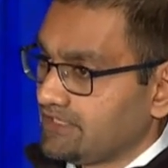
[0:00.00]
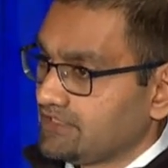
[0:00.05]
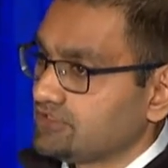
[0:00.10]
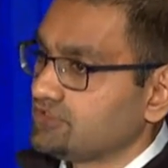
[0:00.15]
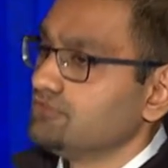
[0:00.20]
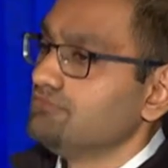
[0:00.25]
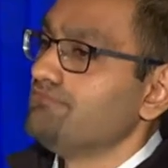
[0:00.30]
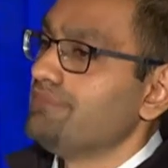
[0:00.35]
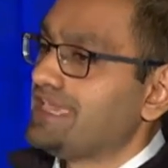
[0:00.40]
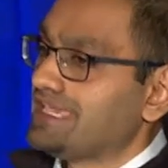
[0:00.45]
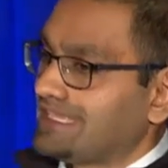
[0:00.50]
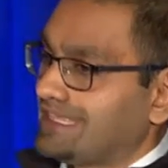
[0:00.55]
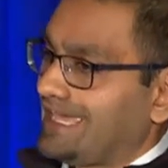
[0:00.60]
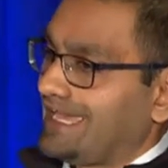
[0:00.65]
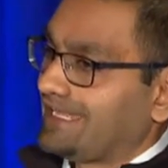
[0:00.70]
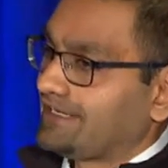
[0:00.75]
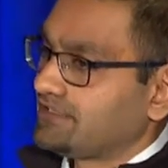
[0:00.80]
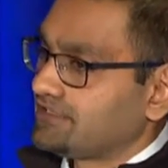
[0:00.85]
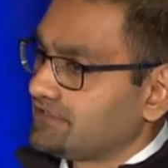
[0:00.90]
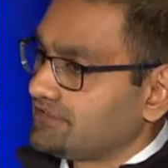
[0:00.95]
to make
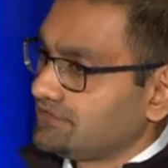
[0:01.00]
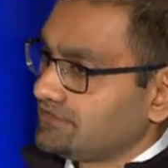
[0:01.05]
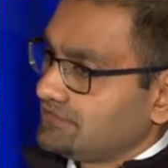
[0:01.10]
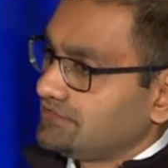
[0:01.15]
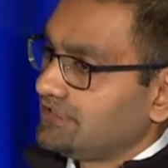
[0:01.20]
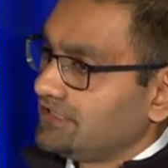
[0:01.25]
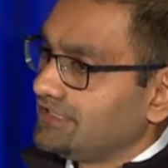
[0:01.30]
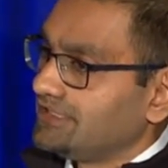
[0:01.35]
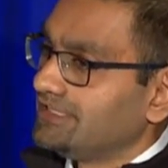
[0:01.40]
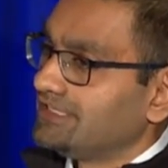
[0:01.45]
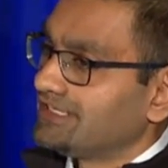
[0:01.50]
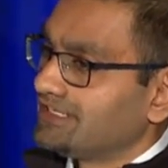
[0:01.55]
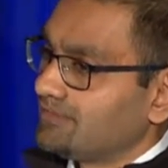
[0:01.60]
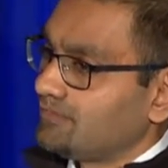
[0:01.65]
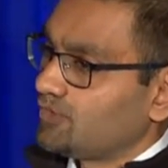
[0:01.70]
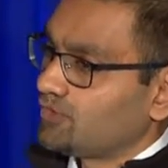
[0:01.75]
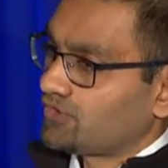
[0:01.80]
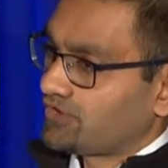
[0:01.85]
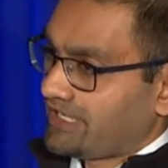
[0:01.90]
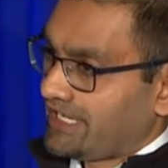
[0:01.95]
that a little
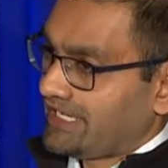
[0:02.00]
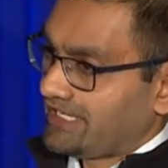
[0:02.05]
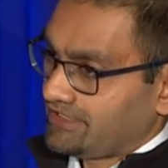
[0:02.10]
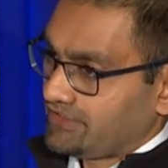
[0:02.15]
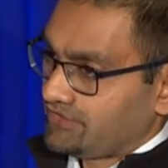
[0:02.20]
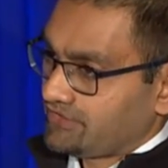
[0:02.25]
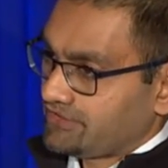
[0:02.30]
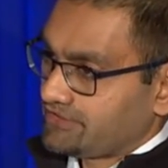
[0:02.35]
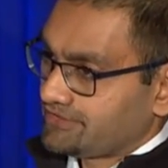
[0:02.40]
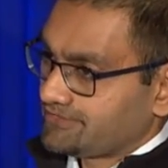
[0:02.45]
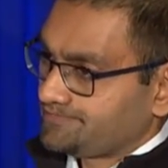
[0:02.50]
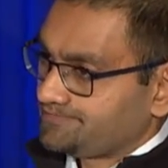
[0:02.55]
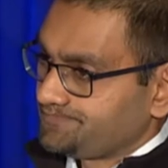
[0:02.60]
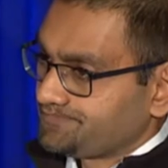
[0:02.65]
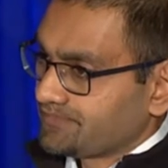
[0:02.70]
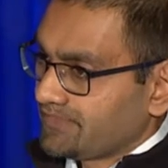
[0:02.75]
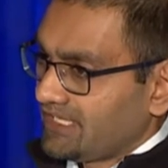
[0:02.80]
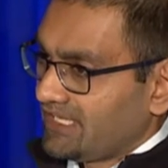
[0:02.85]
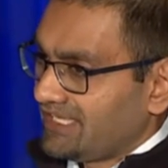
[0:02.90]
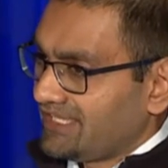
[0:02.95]
more accurate.
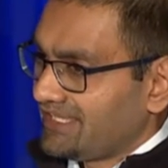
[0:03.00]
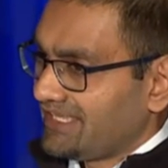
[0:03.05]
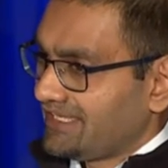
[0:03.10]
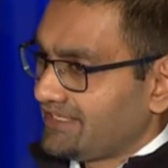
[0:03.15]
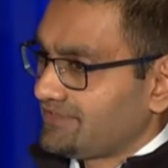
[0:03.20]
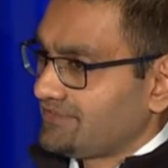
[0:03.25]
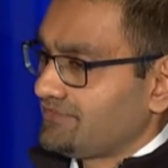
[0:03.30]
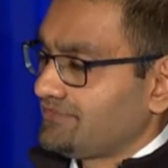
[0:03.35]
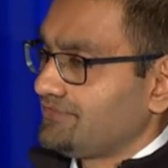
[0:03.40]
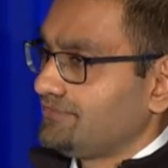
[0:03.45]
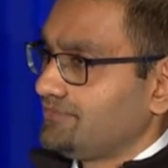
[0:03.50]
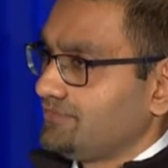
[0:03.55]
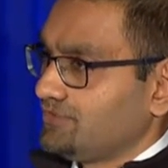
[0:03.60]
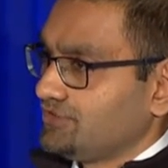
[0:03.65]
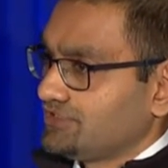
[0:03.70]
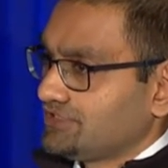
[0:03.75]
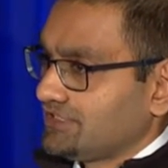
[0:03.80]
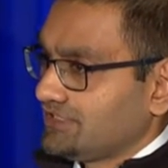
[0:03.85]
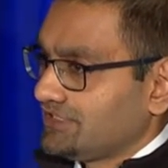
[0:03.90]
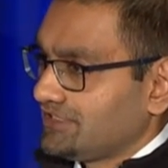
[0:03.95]
And that
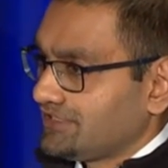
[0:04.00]
was